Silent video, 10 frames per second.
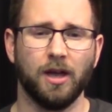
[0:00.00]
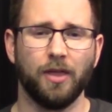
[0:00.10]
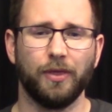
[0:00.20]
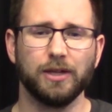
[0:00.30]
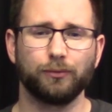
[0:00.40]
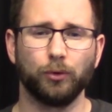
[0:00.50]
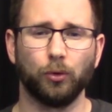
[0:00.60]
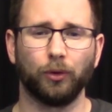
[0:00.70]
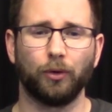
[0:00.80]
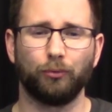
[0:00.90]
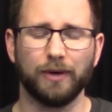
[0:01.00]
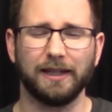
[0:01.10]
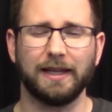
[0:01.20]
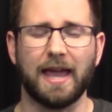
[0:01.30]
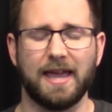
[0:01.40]
This rule
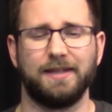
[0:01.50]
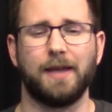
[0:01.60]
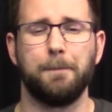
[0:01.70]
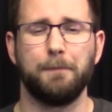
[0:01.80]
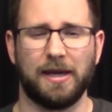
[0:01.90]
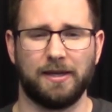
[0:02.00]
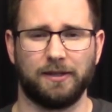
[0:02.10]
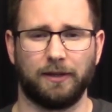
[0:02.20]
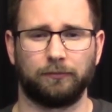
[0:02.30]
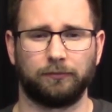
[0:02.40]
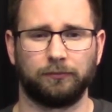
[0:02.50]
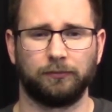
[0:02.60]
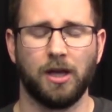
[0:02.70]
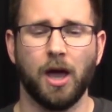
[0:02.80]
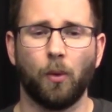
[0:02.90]
really is amazing.
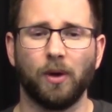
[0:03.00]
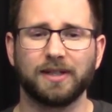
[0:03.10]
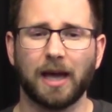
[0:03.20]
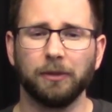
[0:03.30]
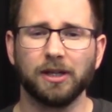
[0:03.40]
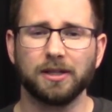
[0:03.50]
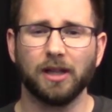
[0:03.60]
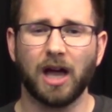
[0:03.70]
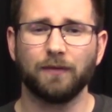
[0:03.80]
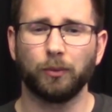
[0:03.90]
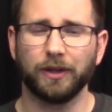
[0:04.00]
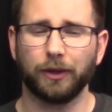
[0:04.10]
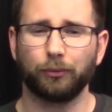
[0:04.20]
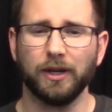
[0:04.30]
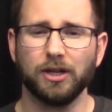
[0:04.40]
Whilst Gamling is alive and within
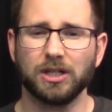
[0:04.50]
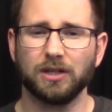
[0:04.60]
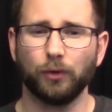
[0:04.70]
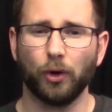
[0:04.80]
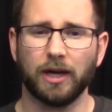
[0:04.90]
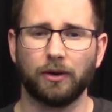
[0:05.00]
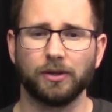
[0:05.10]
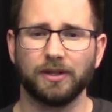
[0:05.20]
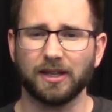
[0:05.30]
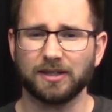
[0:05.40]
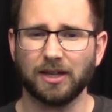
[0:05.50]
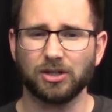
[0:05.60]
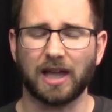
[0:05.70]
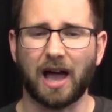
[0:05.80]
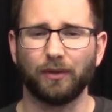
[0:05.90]
3 inches of your heroes, they
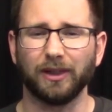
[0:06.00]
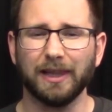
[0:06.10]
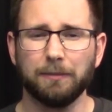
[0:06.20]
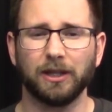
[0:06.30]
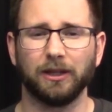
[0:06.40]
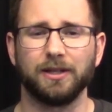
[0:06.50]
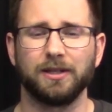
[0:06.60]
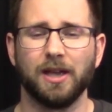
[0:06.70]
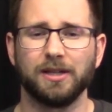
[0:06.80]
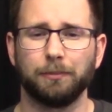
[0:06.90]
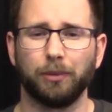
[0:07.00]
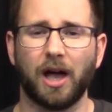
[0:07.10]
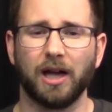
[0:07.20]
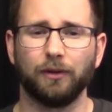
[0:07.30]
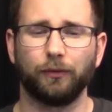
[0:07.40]
essentially have a limitless
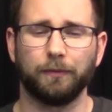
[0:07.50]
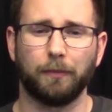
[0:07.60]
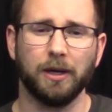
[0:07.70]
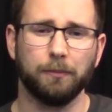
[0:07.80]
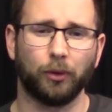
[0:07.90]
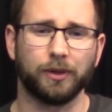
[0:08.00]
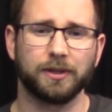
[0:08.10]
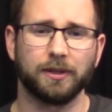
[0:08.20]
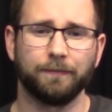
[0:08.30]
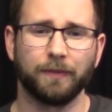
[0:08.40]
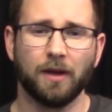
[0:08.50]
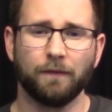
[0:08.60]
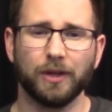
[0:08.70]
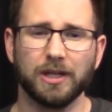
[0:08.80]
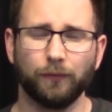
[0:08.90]
supply of might points.
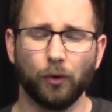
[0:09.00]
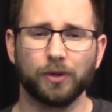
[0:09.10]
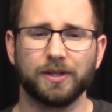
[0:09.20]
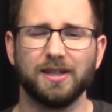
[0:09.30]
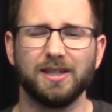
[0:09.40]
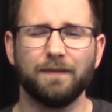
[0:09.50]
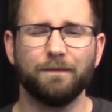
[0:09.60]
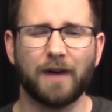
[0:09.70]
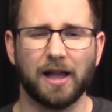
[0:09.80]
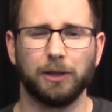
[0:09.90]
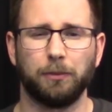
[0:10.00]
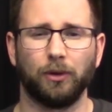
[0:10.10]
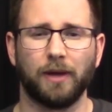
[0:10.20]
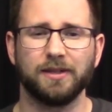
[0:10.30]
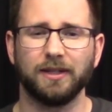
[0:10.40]
For this force, this is invaluable
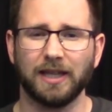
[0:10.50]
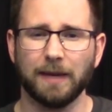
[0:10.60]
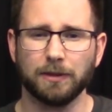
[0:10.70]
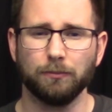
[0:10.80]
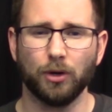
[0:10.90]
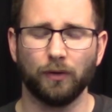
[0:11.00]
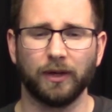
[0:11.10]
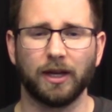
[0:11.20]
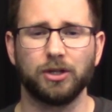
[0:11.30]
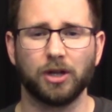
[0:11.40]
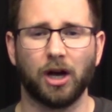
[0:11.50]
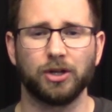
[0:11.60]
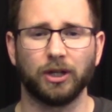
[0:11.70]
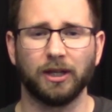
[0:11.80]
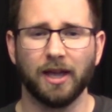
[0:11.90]
as it keeps them moving and
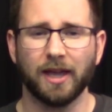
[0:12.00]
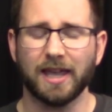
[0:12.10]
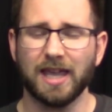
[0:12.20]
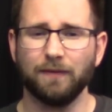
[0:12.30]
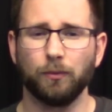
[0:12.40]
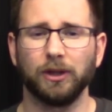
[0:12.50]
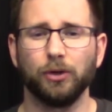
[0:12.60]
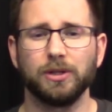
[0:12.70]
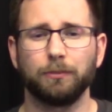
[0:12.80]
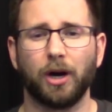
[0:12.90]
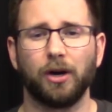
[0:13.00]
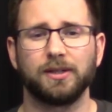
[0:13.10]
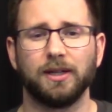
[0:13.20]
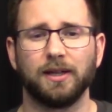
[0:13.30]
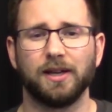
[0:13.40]
charging even when losing
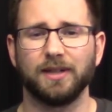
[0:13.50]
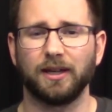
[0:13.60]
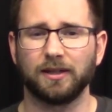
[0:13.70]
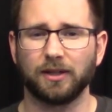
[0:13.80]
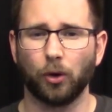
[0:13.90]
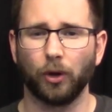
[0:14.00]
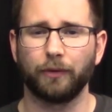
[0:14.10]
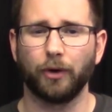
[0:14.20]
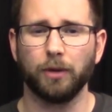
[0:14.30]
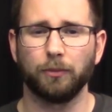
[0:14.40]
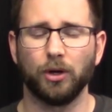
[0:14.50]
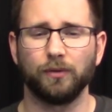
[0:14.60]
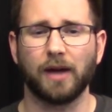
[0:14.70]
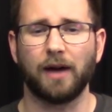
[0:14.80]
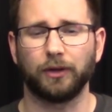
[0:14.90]
priority, as they can call heroic move
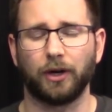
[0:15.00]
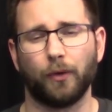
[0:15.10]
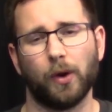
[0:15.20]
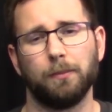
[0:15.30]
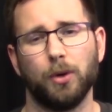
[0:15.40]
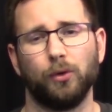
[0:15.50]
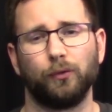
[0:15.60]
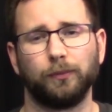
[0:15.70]
after heroic move.